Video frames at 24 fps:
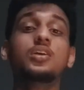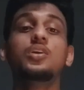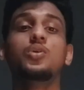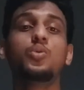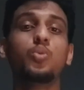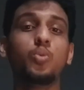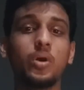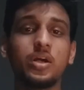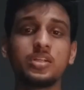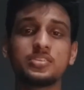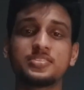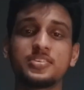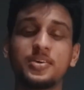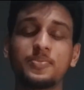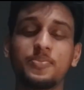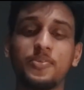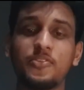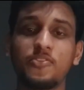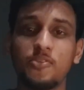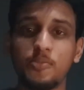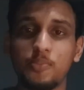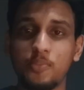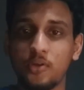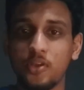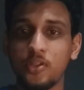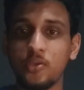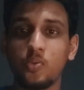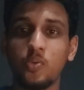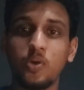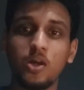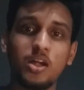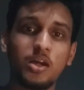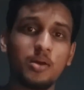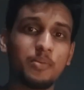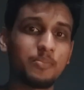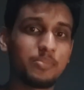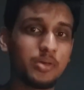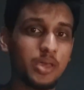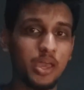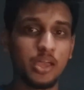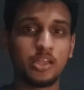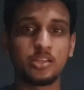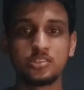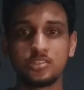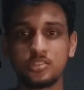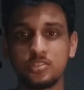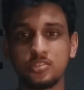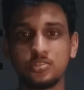What's up, everybody? Welcome
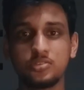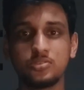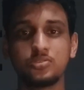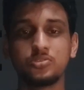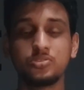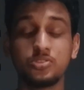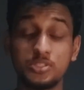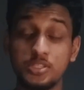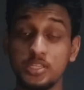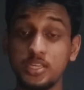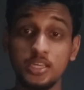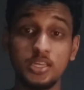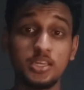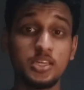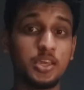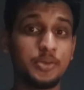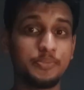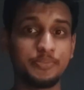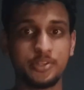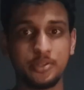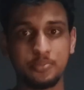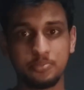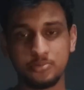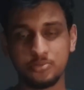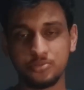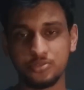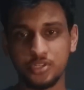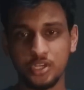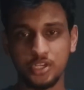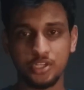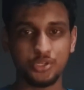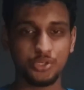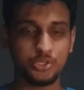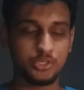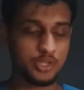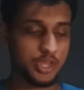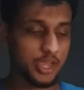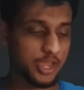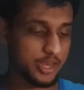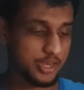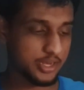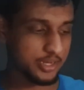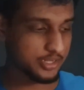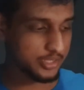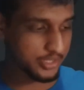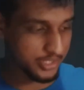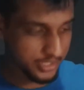back to the MW Tech Channel, and